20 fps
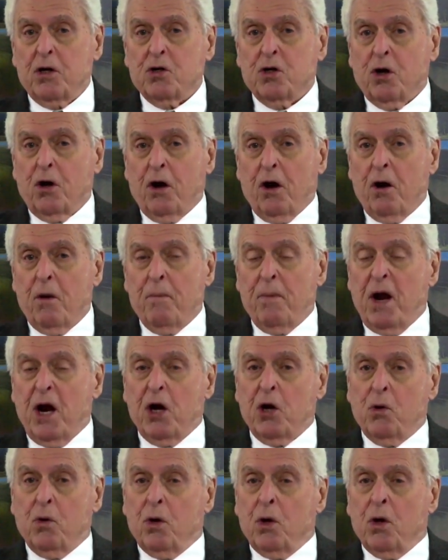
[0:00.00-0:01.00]
are going to
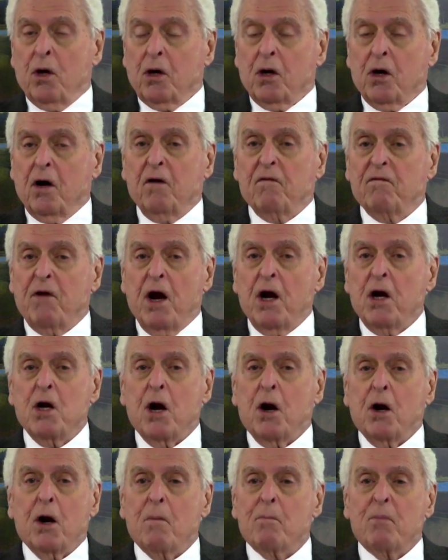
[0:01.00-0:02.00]
be
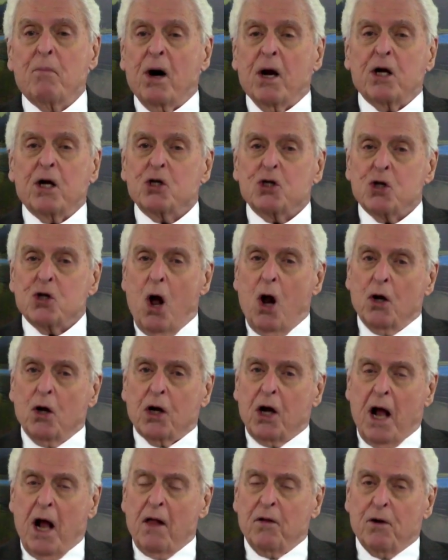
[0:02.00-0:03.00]
convenient and bring us all
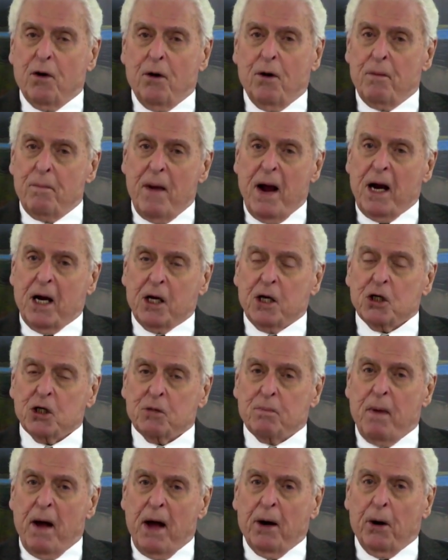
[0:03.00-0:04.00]
together and make us
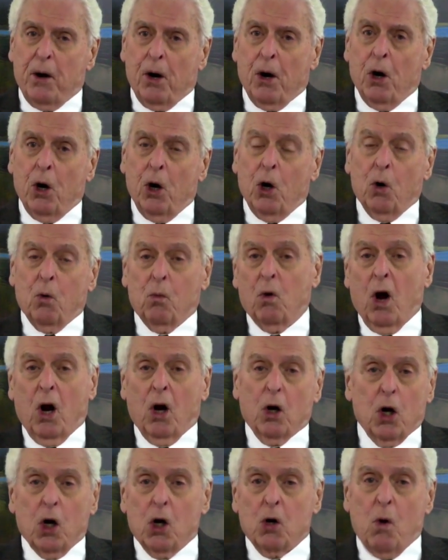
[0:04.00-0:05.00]
better. Well,
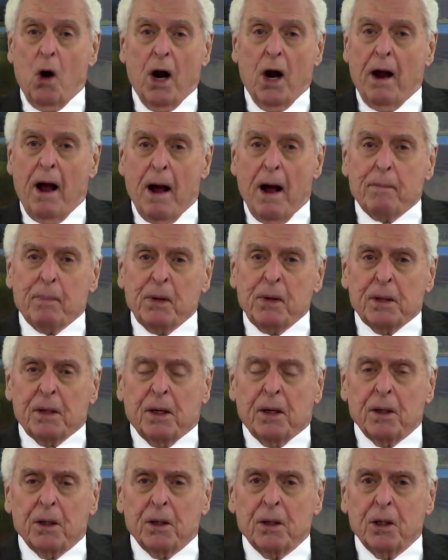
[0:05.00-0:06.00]
look what happened.
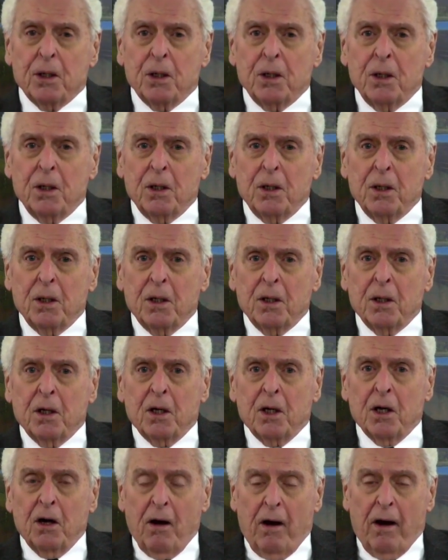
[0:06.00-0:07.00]

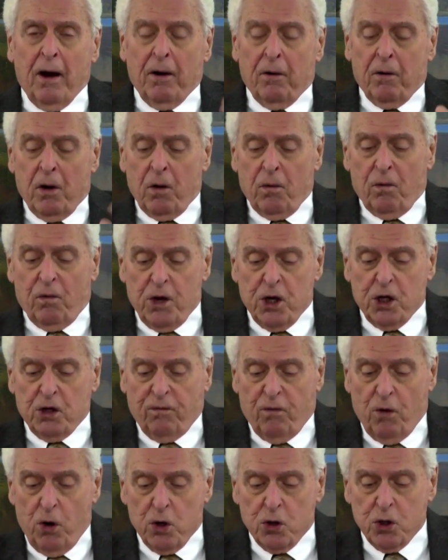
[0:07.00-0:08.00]
And this
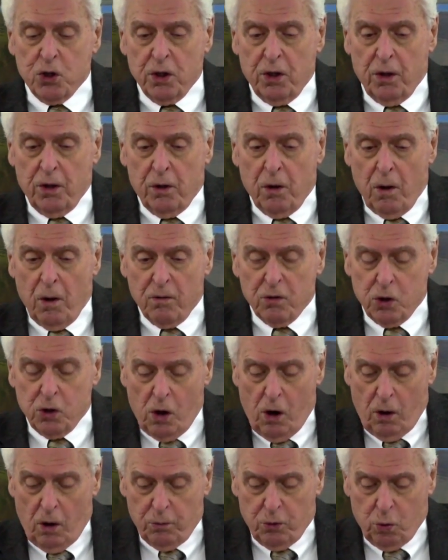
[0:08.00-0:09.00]
verse in
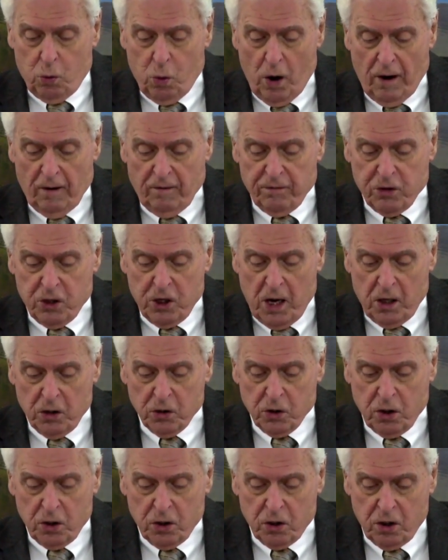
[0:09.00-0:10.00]
Psalm 12
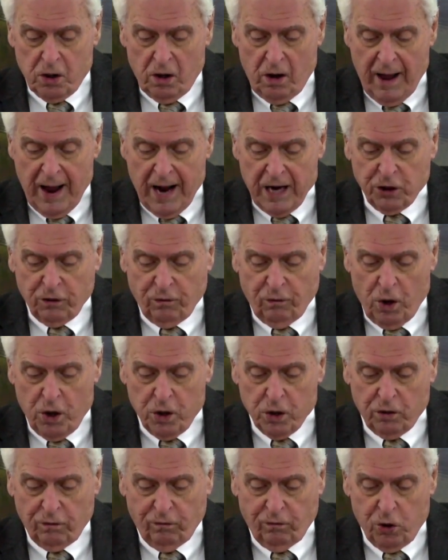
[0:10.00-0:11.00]
tells us, the last
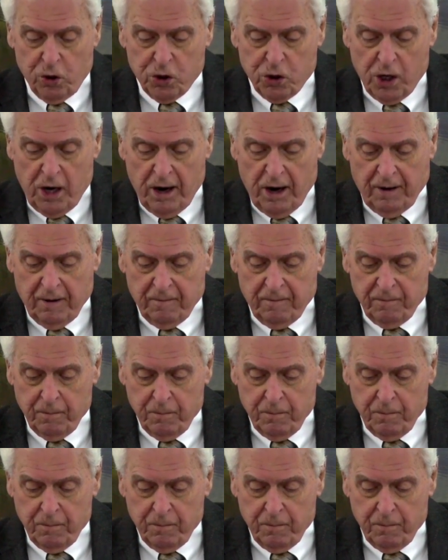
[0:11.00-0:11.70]
verse, verse 8,